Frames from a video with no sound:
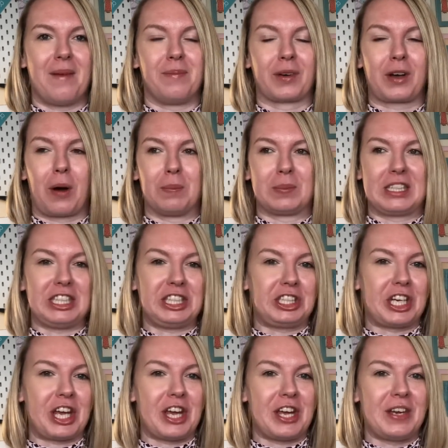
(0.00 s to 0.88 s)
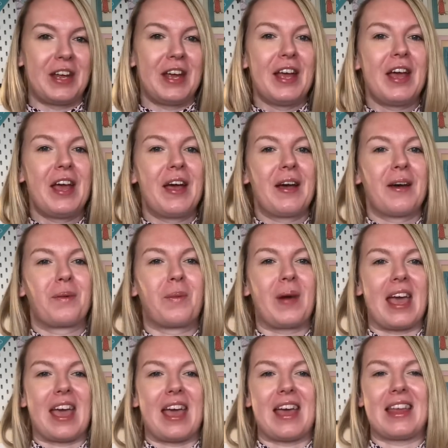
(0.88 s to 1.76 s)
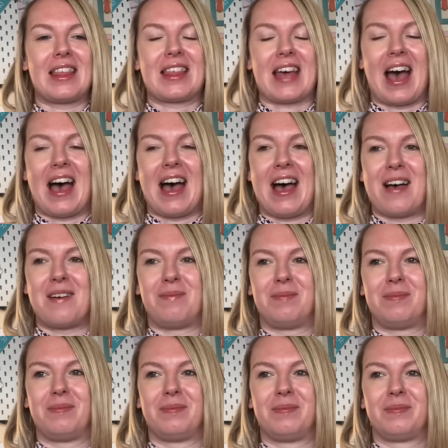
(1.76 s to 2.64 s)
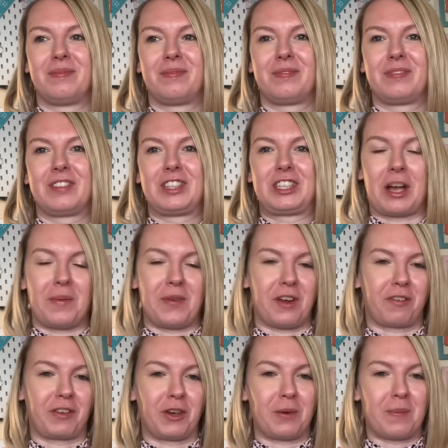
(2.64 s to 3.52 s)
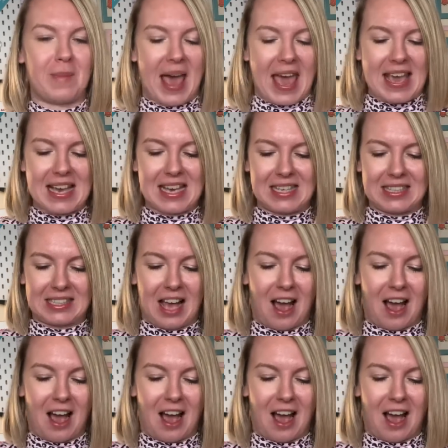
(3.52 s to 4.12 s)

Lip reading: competition with showing off your makes.